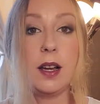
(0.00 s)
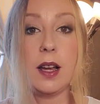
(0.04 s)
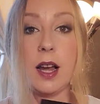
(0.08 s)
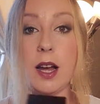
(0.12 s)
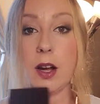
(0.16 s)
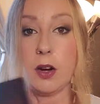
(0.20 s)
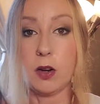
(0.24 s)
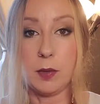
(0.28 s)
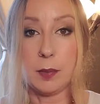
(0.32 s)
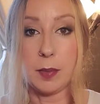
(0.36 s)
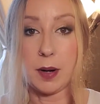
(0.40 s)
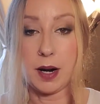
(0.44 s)

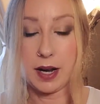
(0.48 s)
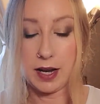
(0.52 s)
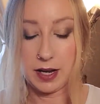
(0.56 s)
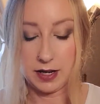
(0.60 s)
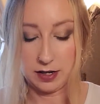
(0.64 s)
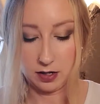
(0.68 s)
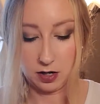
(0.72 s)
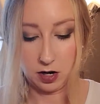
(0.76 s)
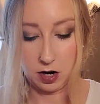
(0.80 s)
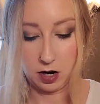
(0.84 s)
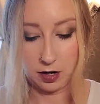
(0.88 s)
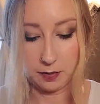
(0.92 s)
I would buy it
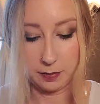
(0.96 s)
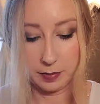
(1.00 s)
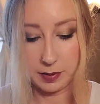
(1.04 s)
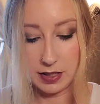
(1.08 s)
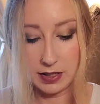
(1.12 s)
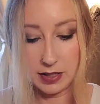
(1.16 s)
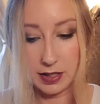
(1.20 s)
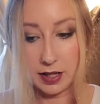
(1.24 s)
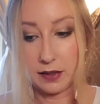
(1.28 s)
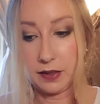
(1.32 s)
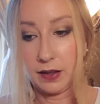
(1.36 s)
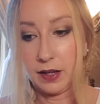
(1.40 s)
in a
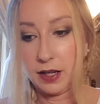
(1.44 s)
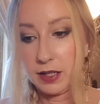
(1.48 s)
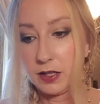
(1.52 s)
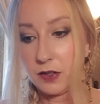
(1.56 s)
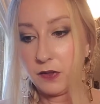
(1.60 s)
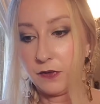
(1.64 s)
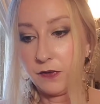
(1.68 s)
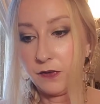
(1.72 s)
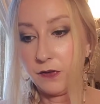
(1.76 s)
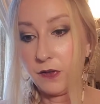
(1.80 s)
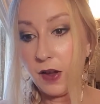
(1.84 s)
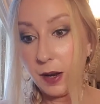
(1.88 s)
heartbeat. I think it's
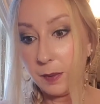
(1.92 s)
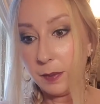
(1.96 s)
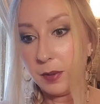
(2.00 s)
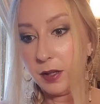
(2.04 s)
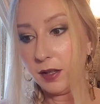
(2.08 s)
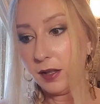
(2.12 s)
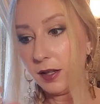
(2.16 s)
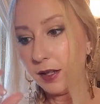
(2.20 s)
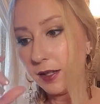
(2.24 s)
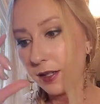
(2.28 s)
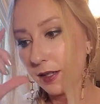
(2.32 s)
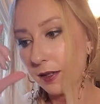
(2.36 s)

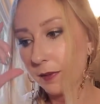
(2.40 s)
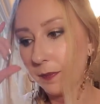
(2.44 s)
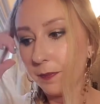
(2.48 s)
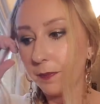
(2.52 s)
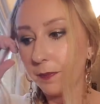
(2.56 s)
fabulous.